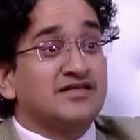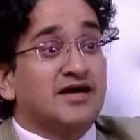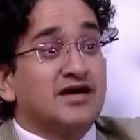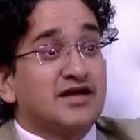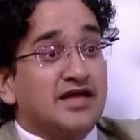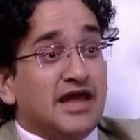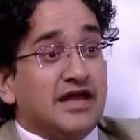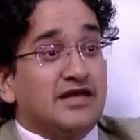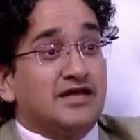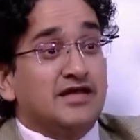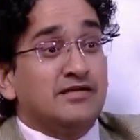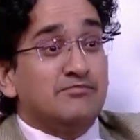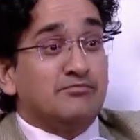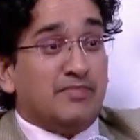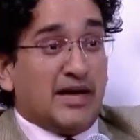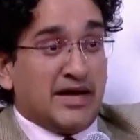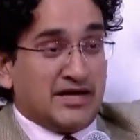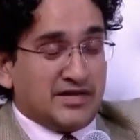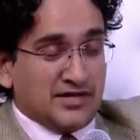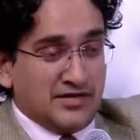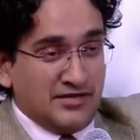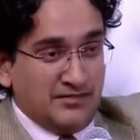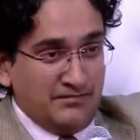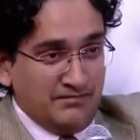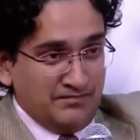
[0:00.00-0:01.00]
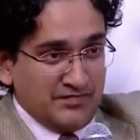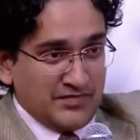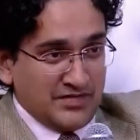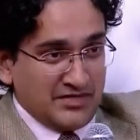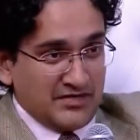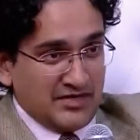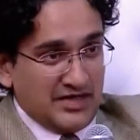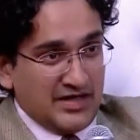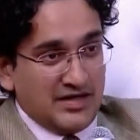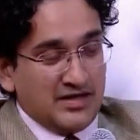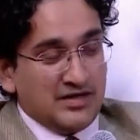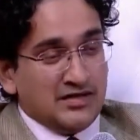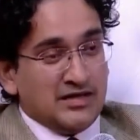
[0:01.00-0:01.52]
are getting better,
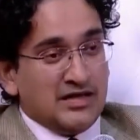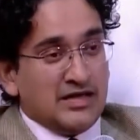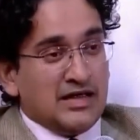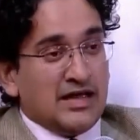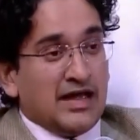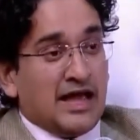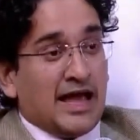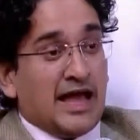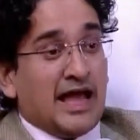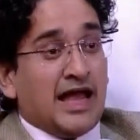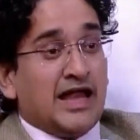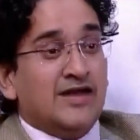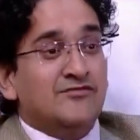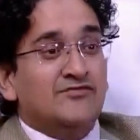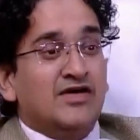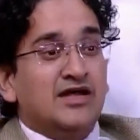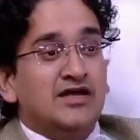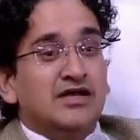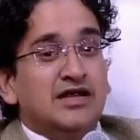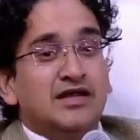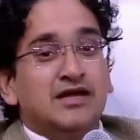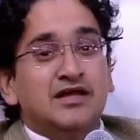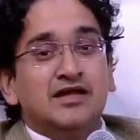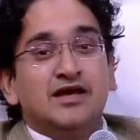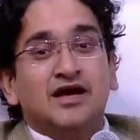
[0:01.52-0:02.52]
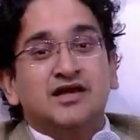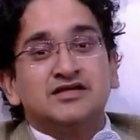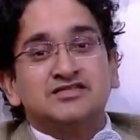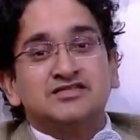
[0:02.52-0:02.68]
right? And when India